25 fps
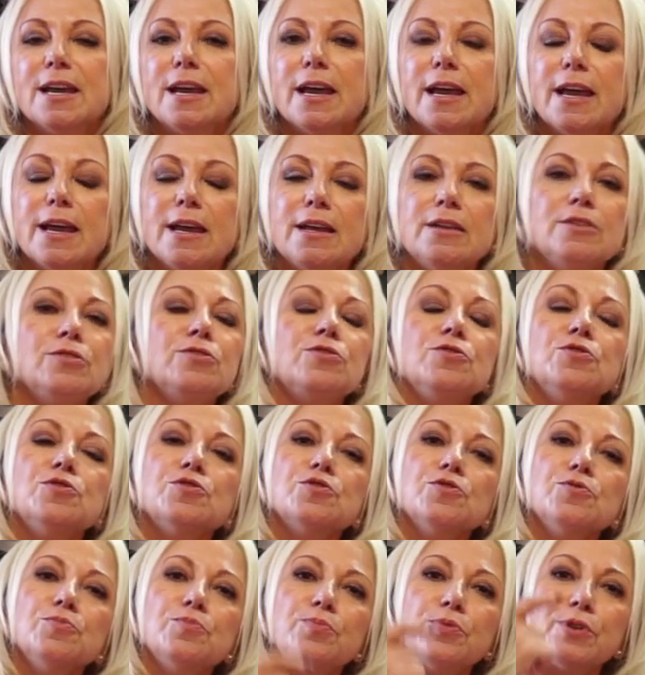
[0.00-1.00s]
And you
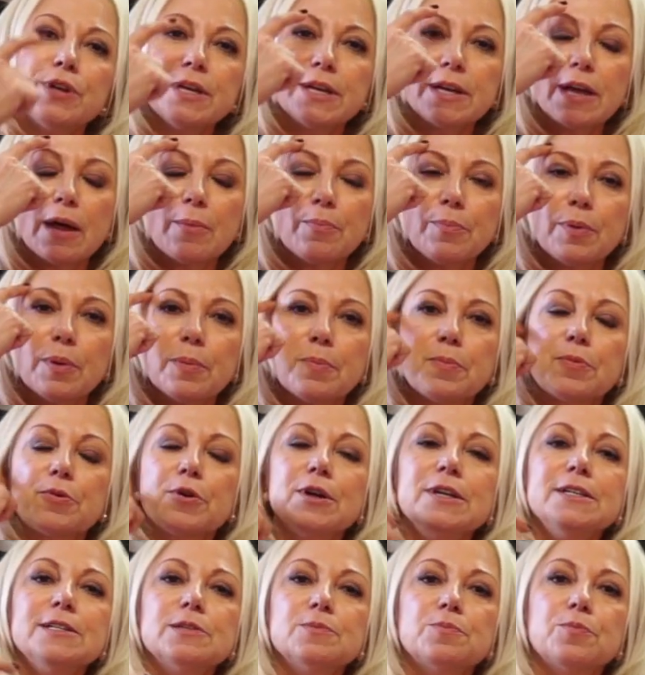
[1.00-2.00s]
should bring up a
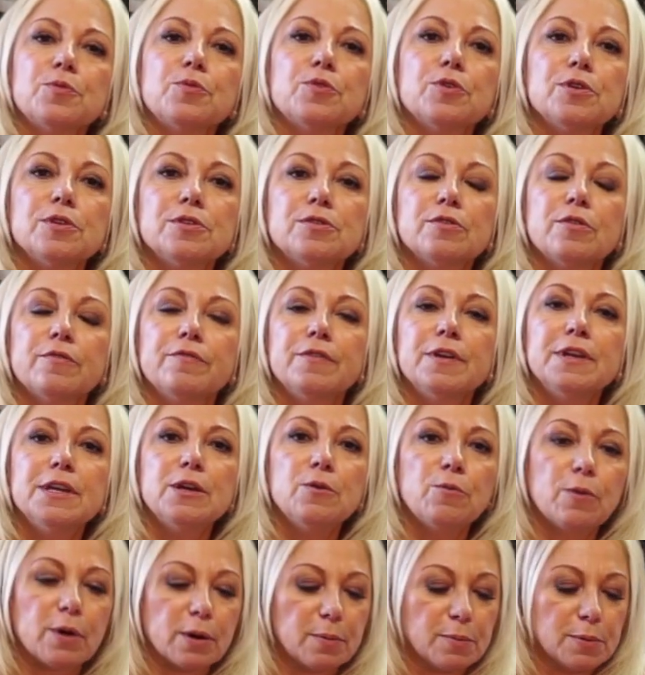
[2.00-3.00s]
price point of
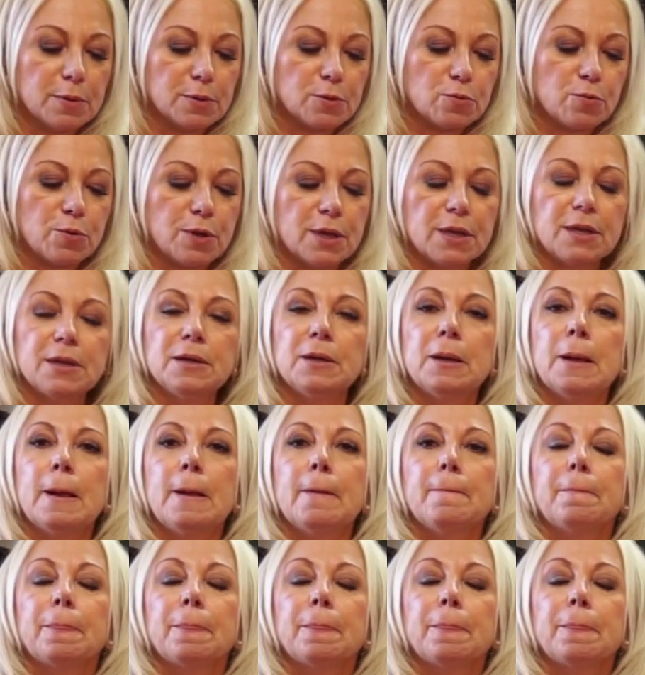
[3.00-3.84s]
anywhere between